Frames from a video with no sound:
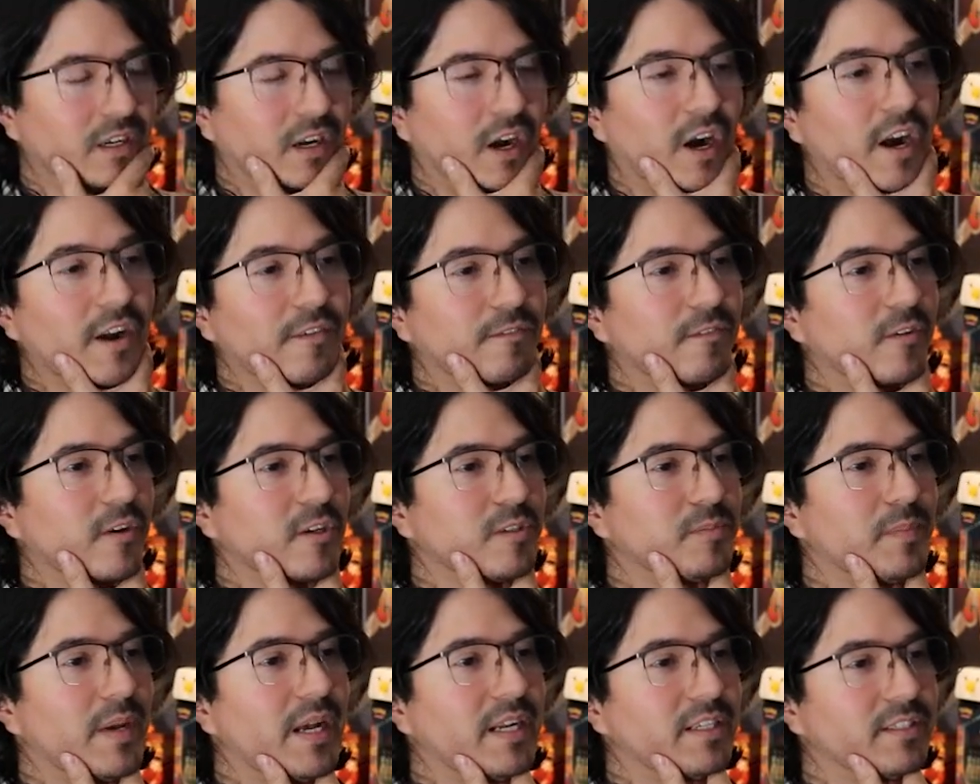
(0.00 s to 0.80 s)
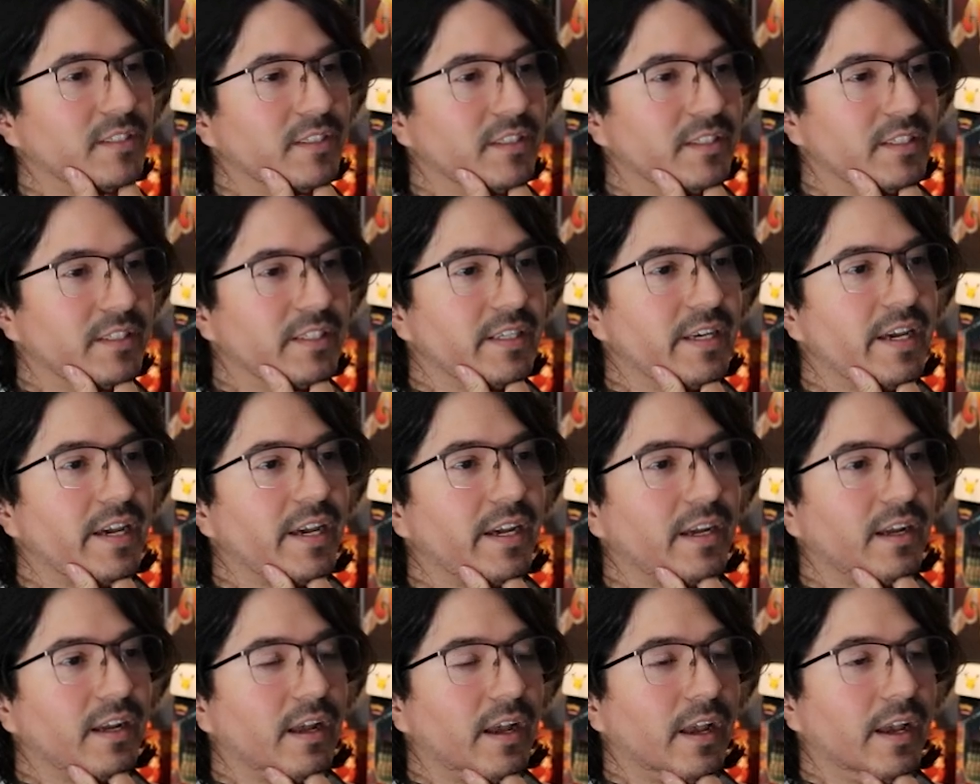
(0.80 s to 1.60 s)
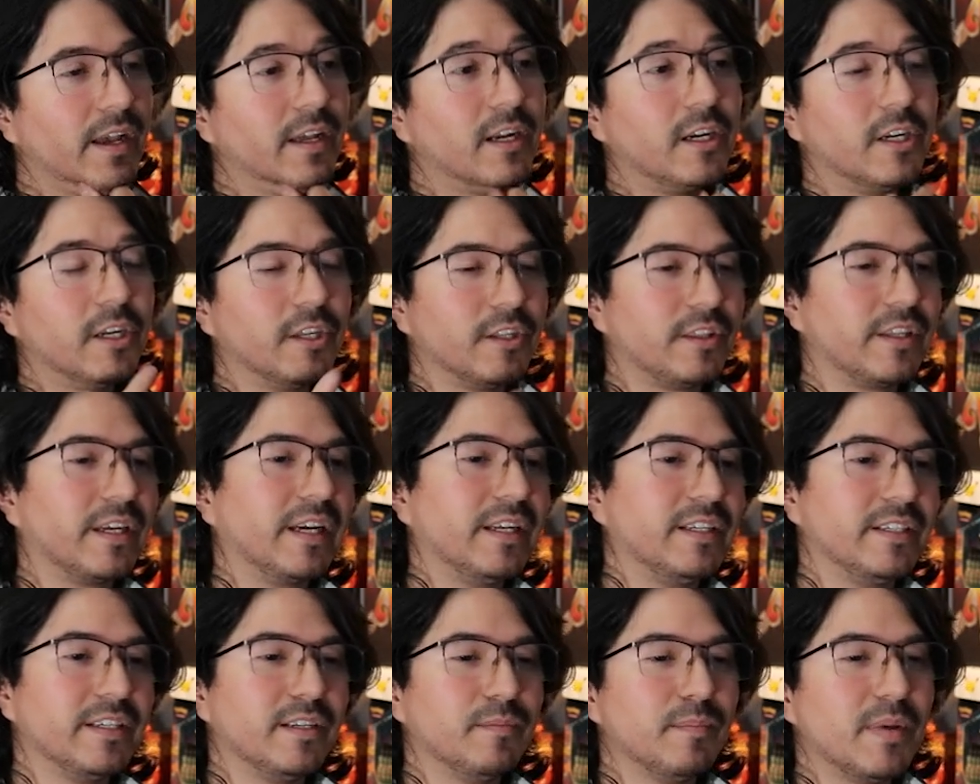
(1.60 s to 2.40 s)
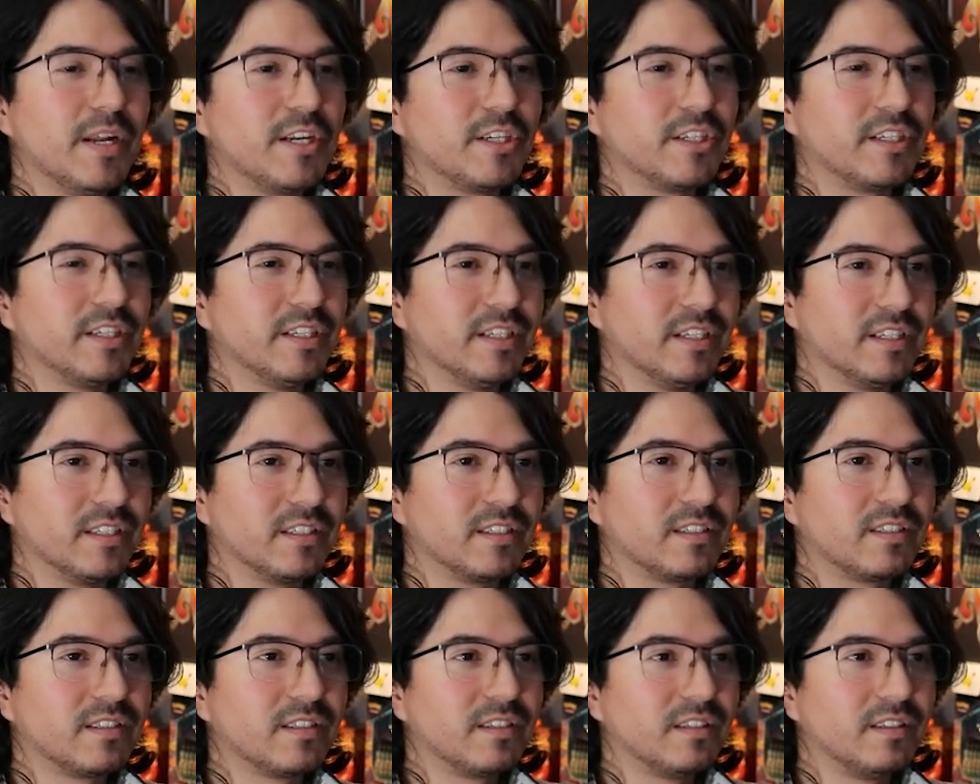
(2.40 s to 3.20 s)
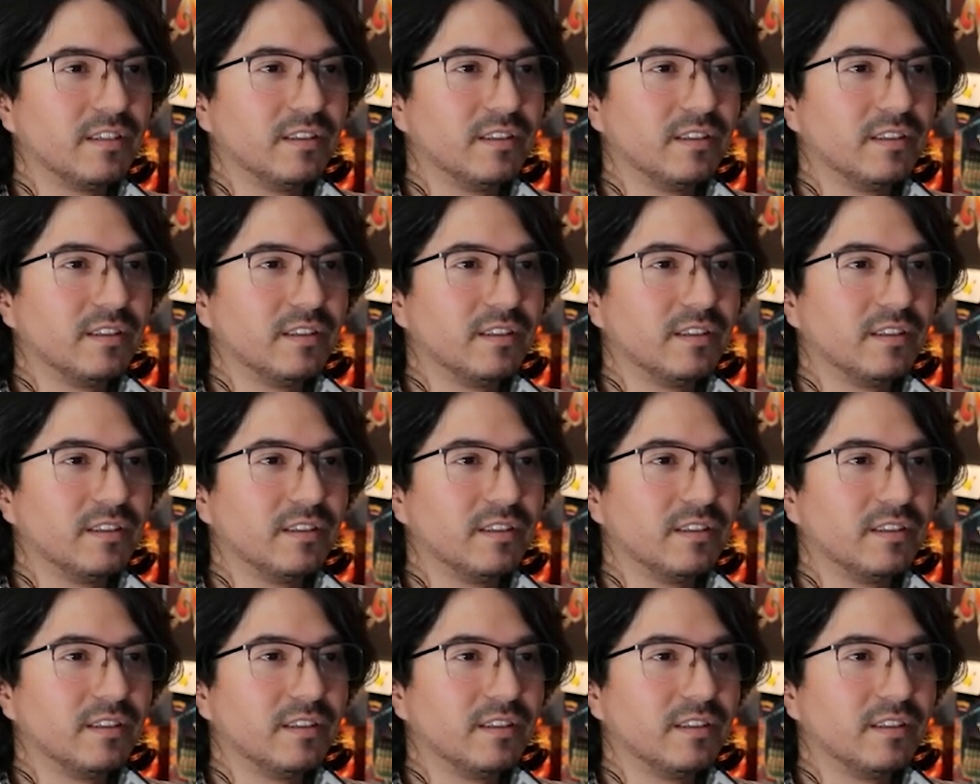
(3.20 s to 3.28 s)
Alright, first match of the day. And another thing I didn't mention is,